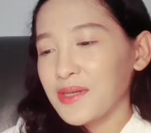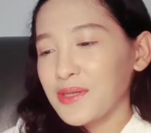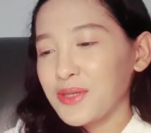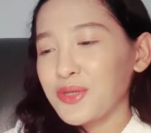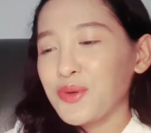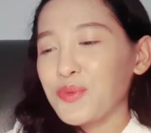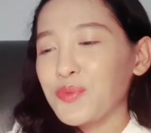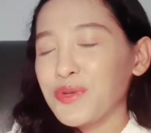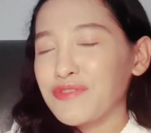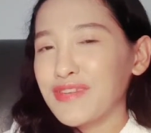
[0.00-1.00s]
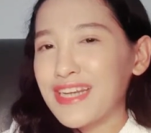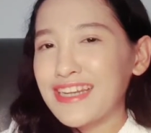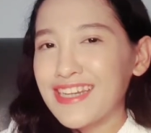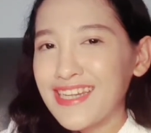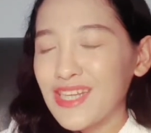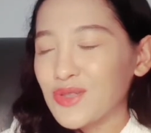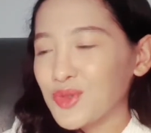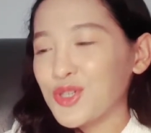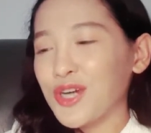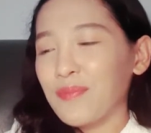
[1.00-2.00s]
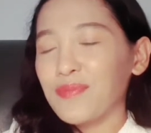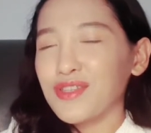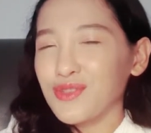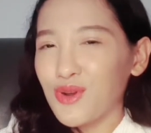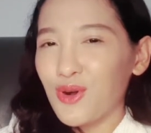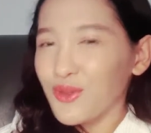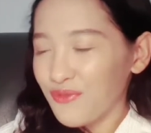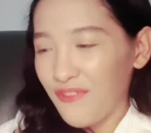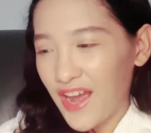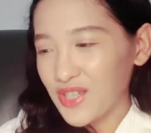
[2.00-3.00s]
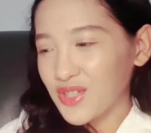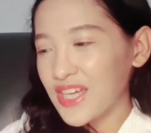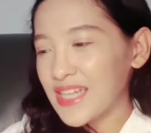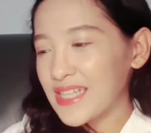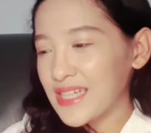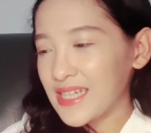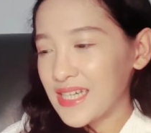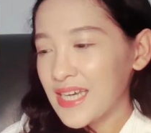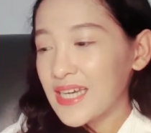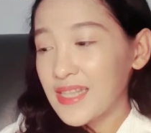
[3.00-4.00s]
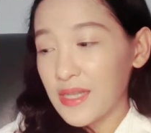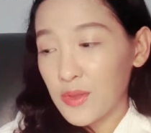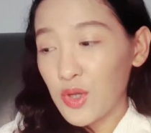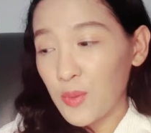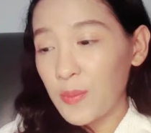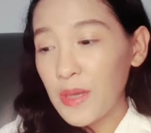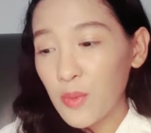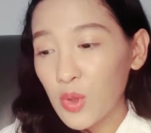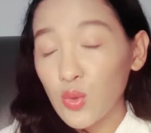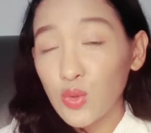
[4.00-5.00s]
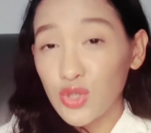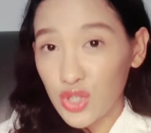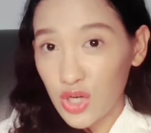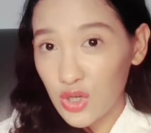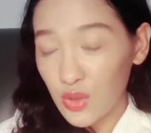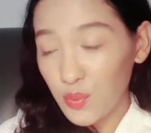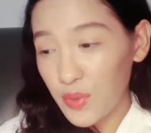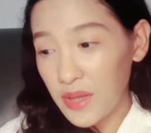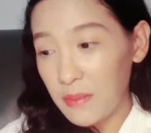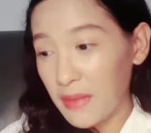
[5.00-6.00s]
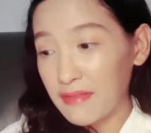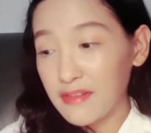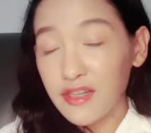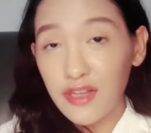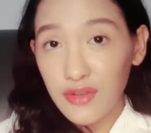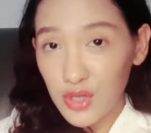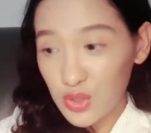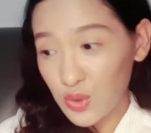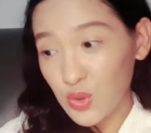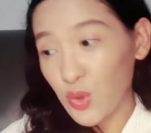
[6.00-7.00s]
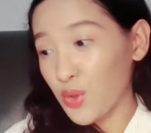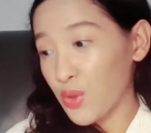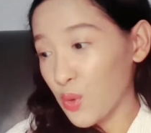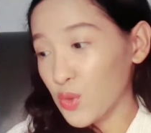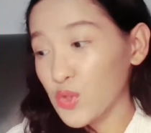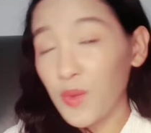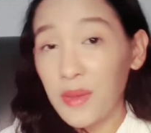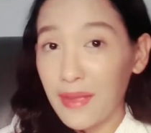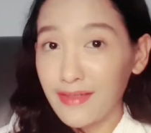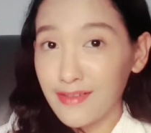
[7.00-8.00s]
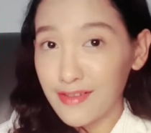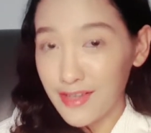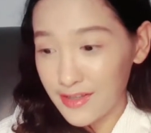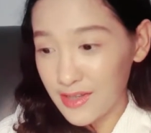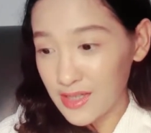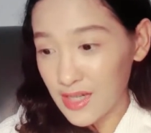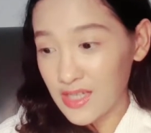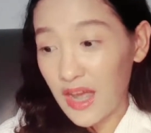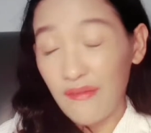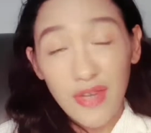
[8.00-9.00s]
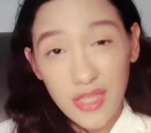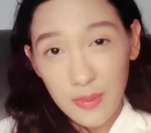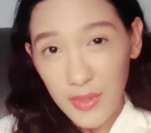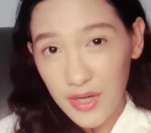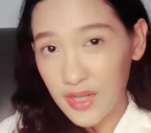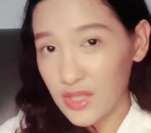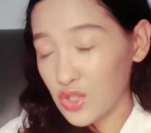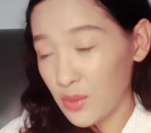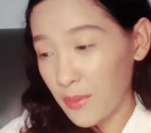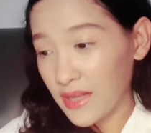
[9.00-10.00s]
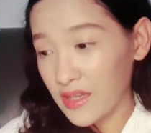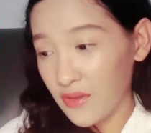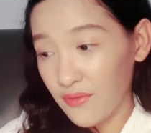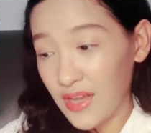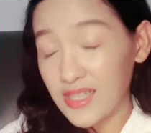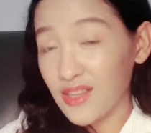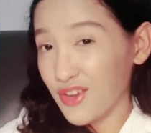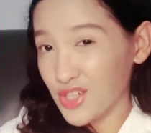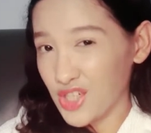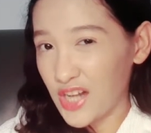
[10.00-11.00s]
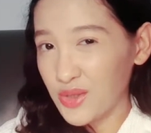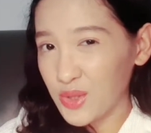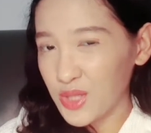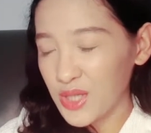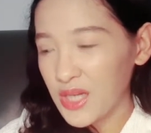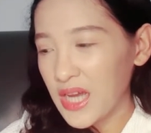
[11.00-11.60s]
We really need to drop this old-fashioned idea that, people who struggle with mental health issues or those with mental illnesses have experienced traumatic events in their childhood.